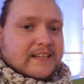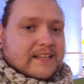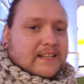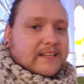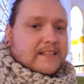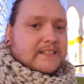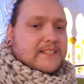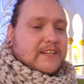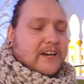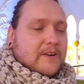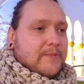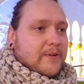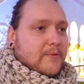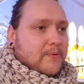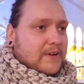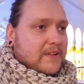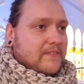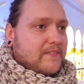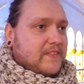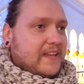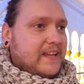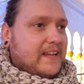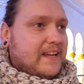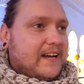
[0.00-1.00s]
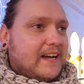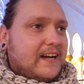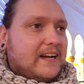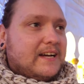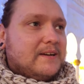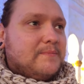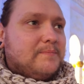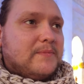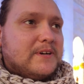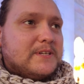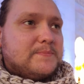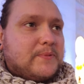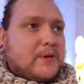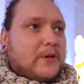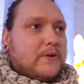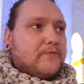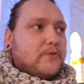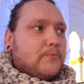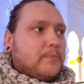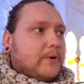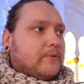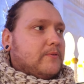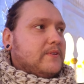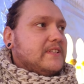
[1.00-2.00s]
That's got to be one of the most
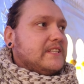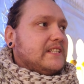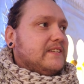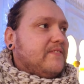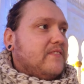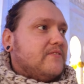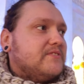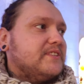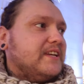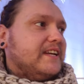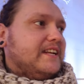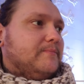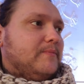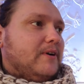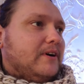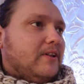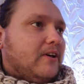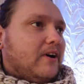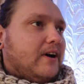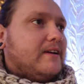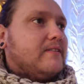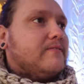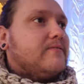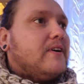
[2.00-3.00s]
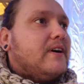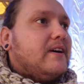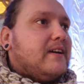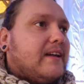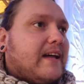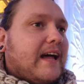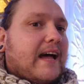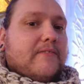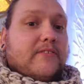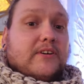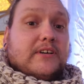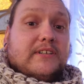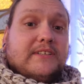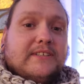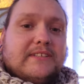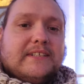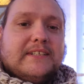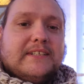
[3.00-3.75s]
beautiful buildings I've ever seen in my life, ever.